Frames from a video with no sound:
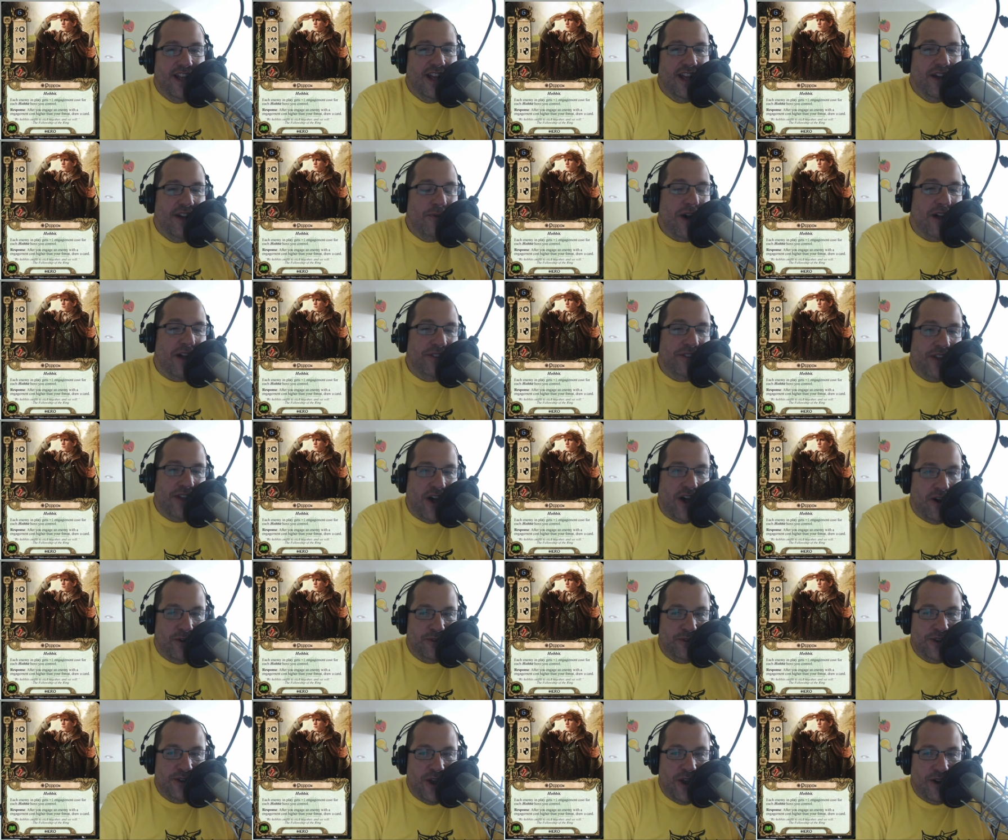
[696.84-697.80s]
well,
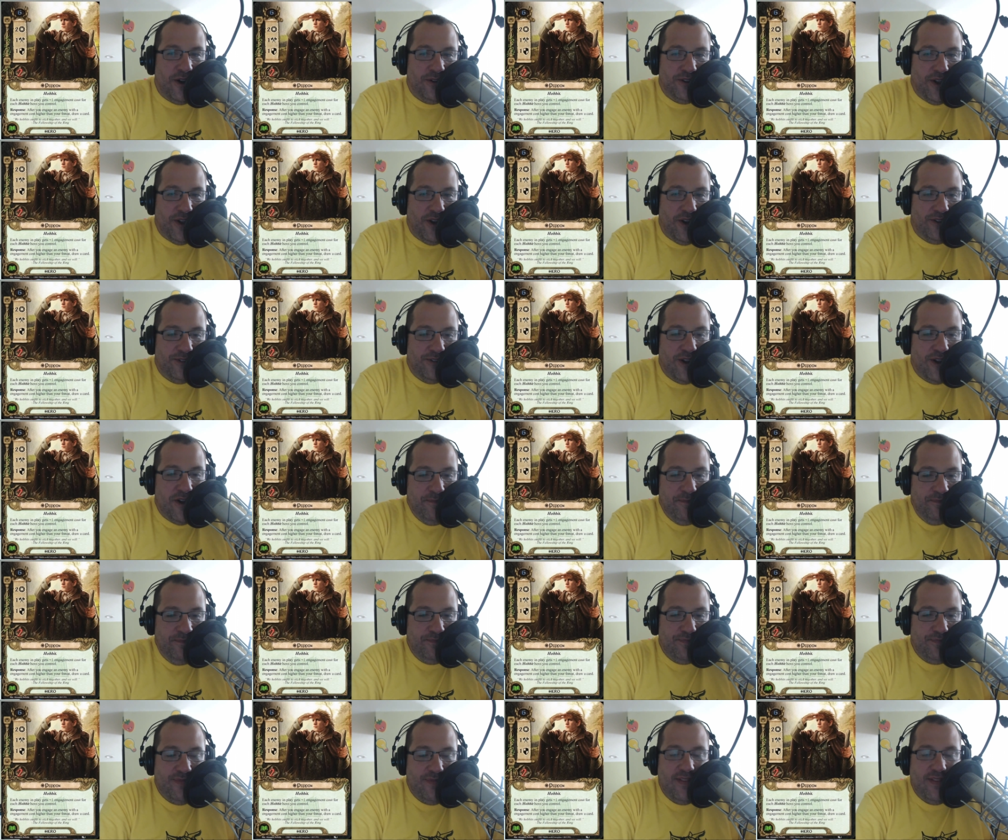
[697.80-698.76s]
no, no, no, no.
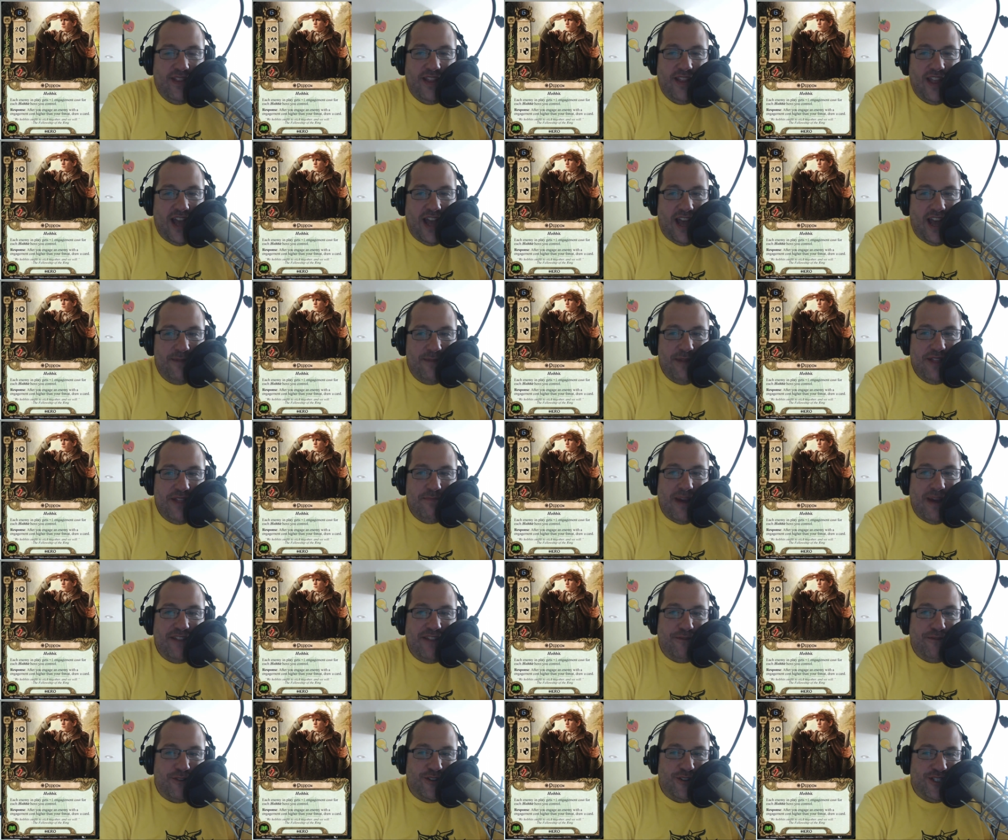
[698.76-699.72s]
I'm at
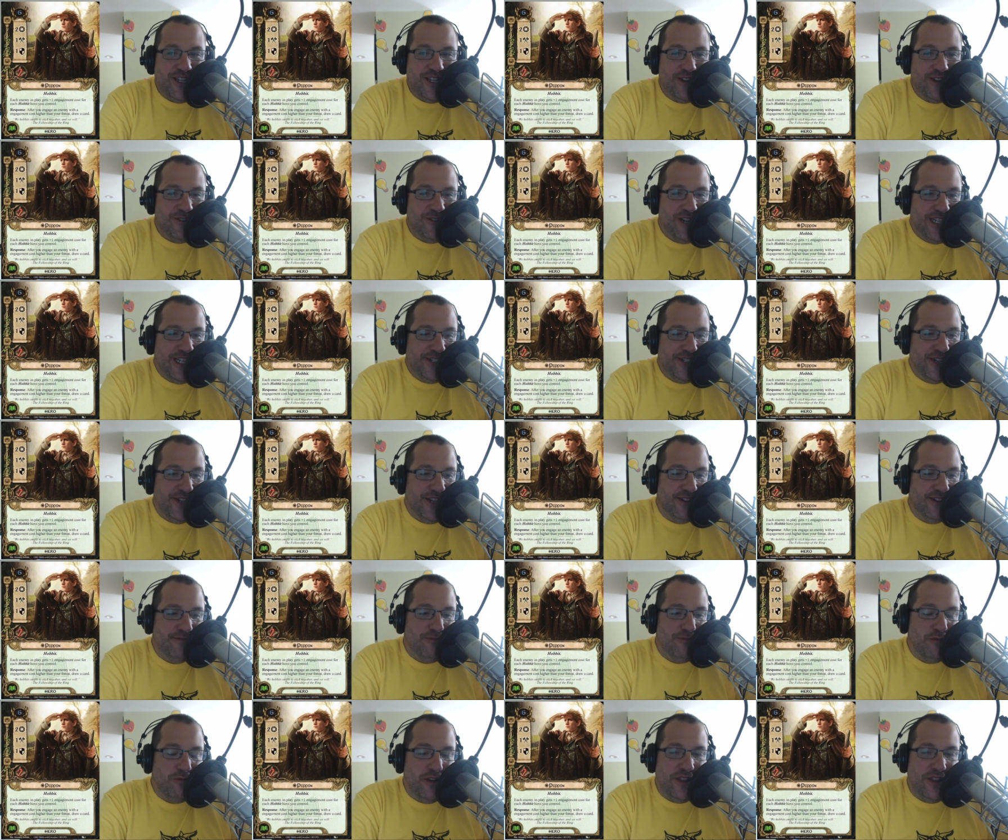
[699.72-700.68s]
my first iteration.
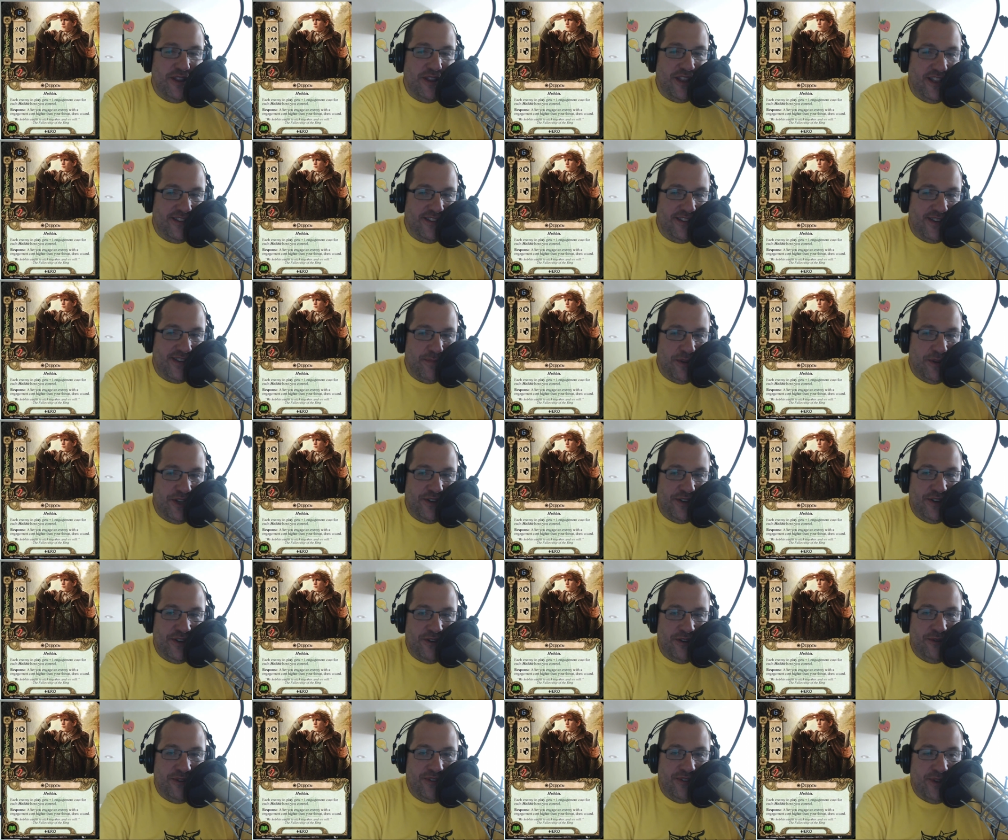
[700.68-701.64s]
One of the things I'm going to
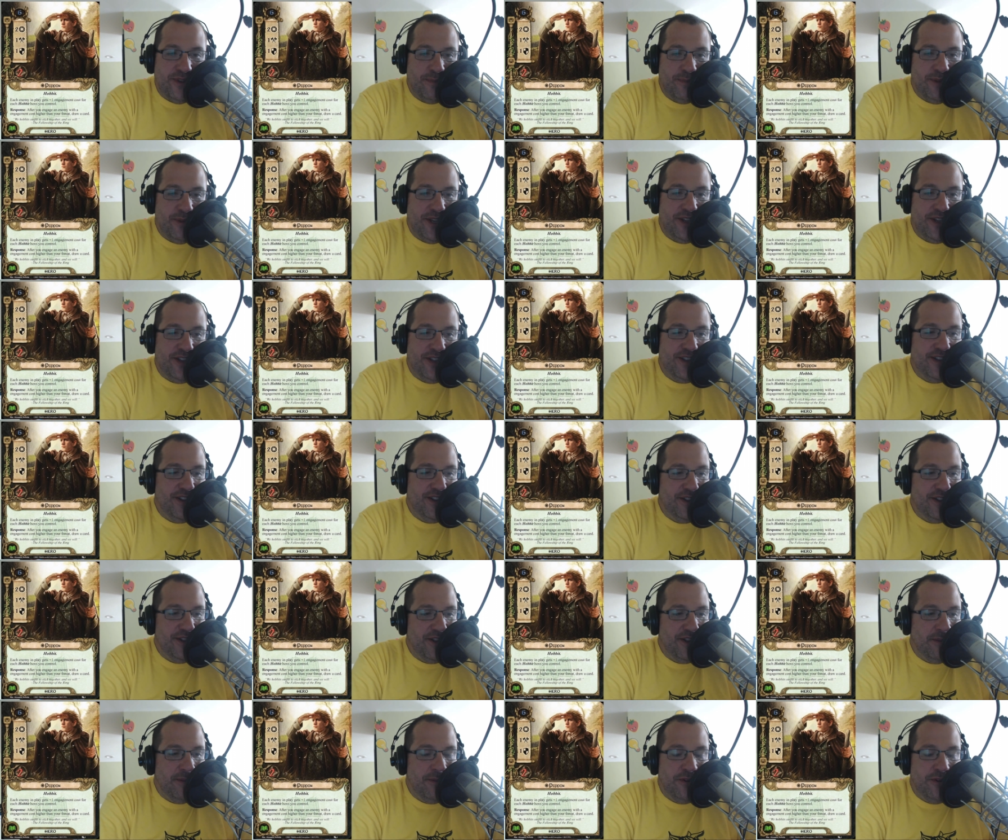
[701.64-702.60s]
do is I'm going to
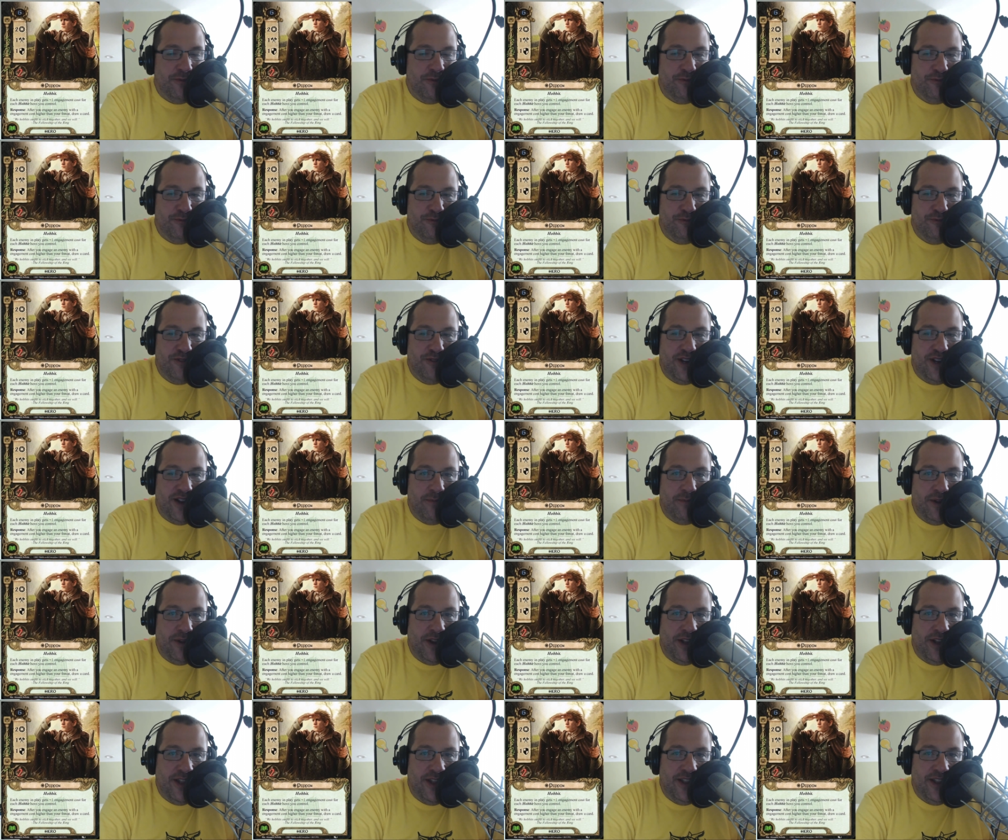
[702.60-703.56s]
I'm going to I'm
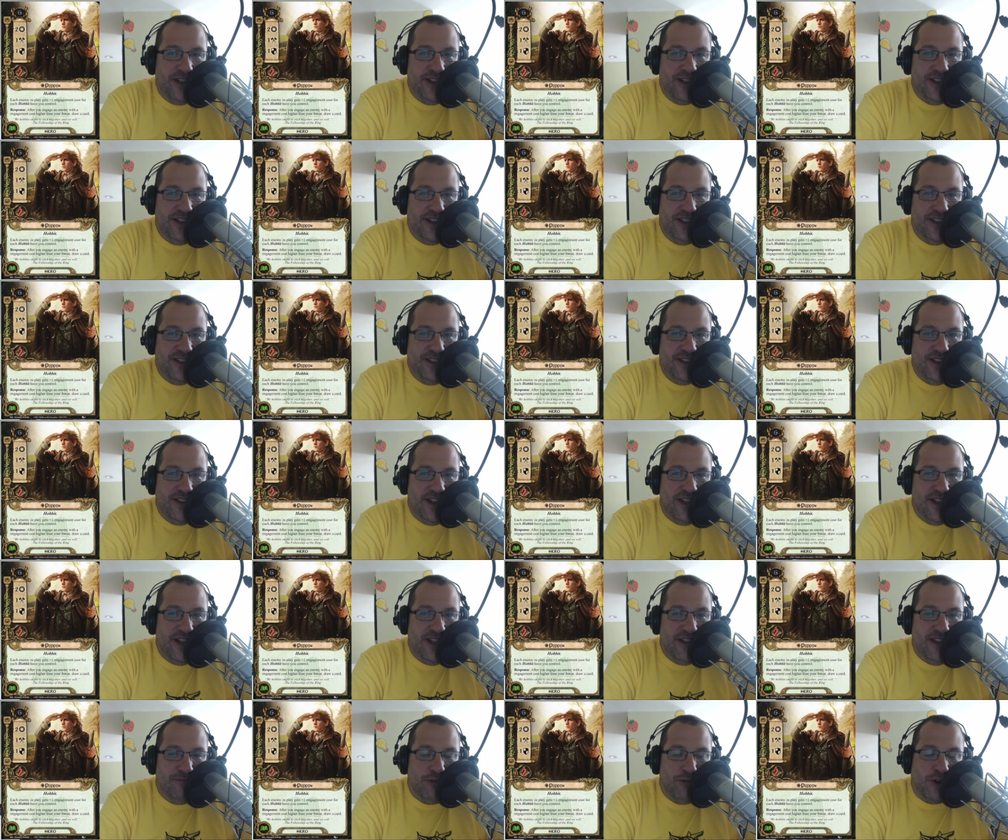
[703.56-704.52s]
going to
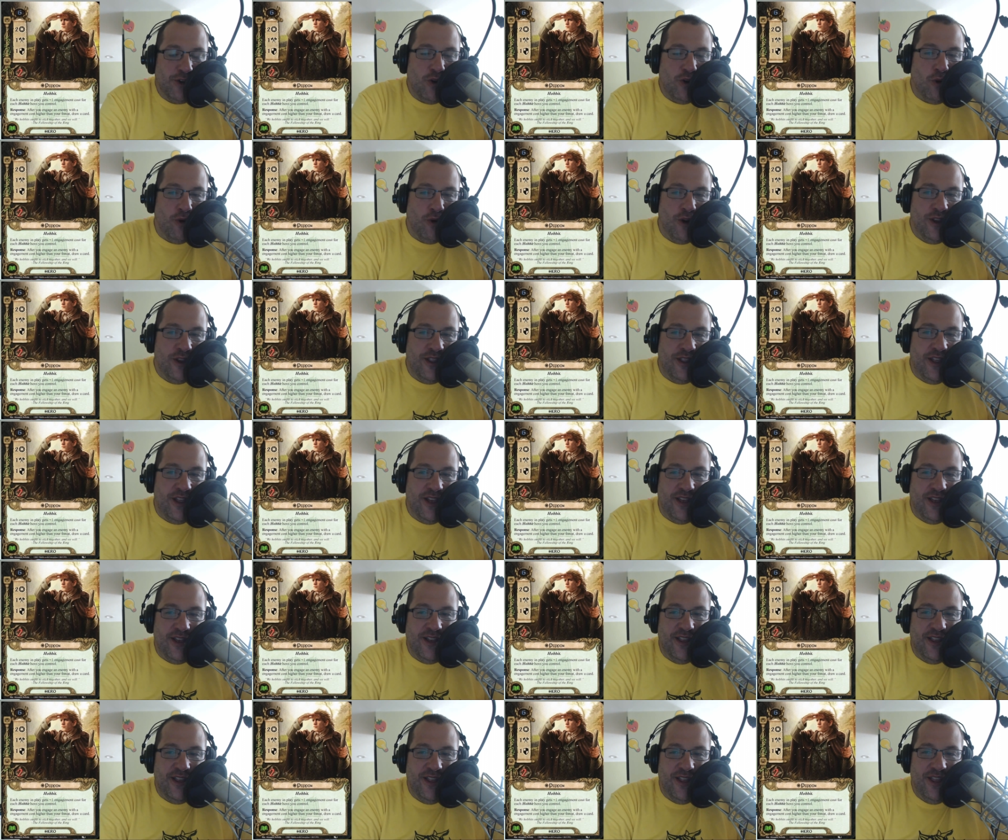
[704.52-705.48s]
record
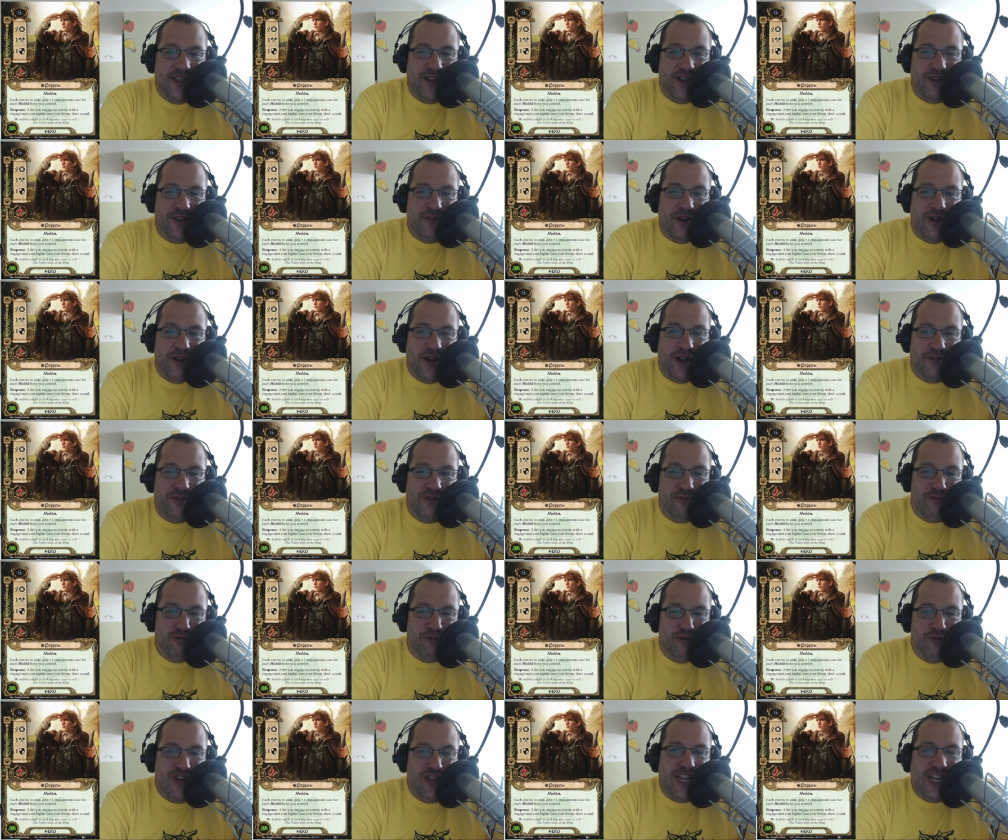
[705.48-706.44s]
the the
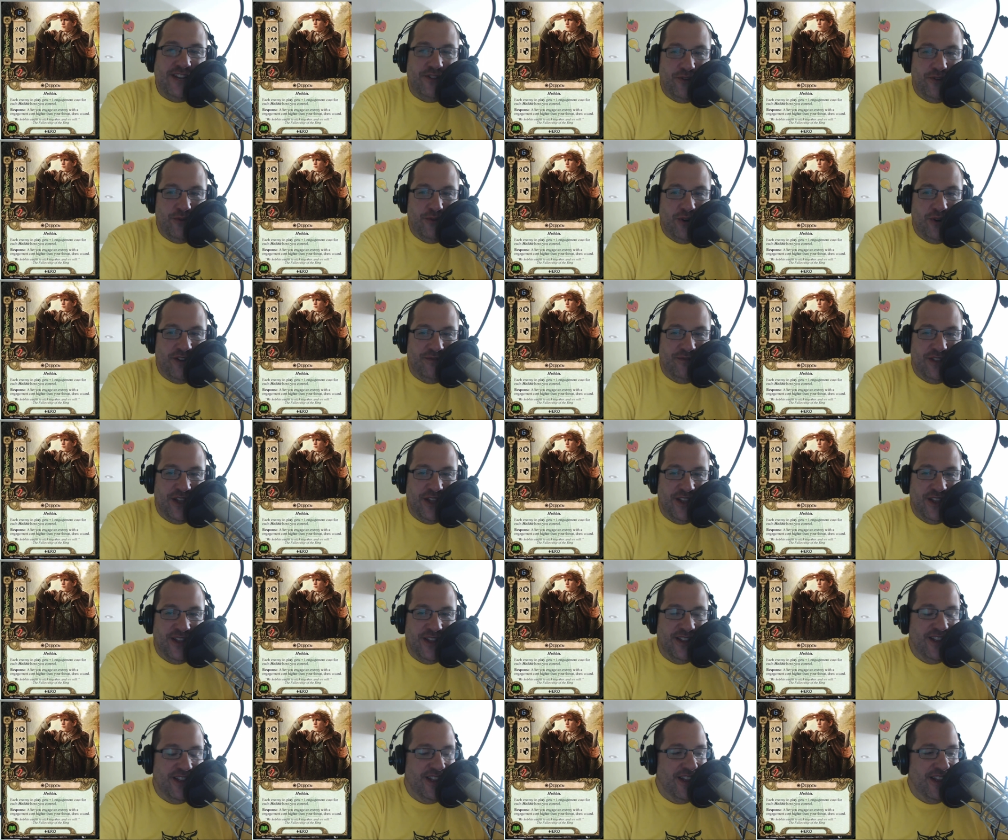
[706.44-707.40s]
redo of
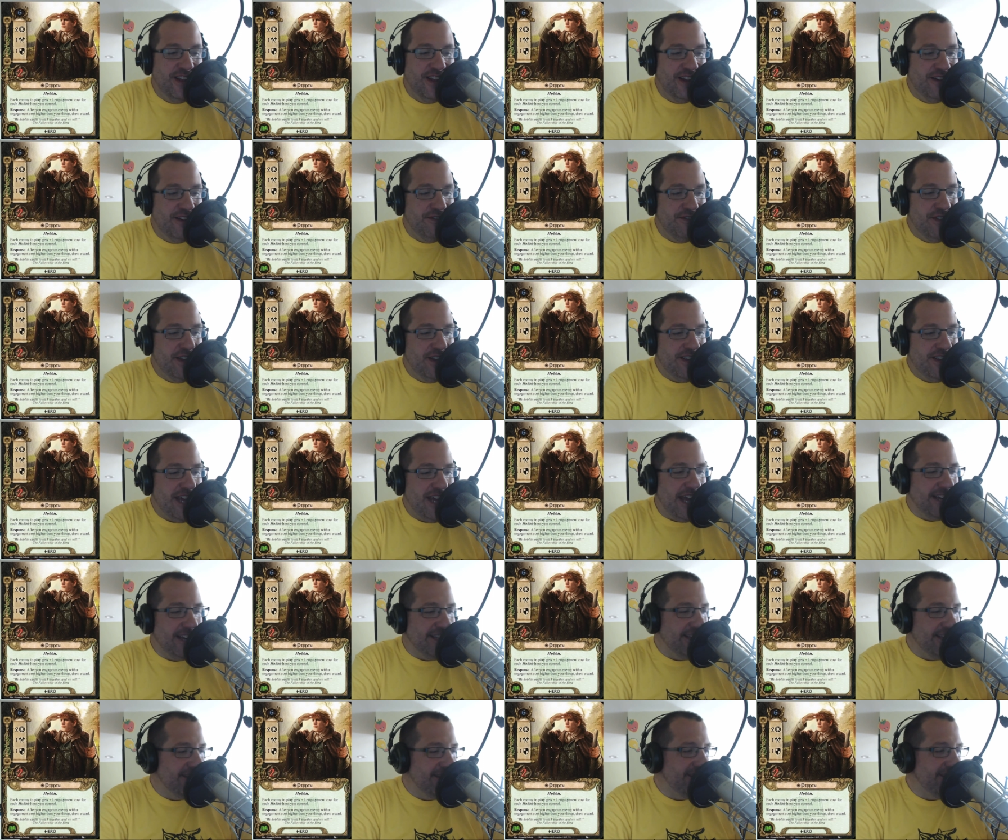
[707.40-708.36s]
the of the
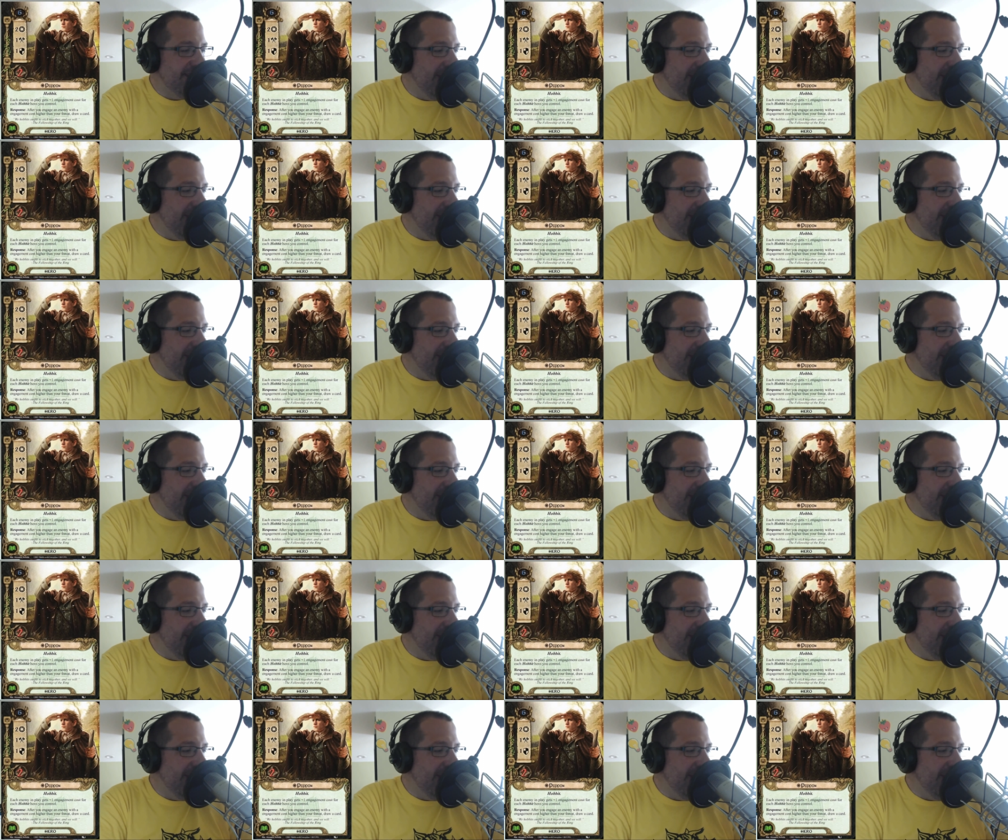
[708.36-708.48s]
tactics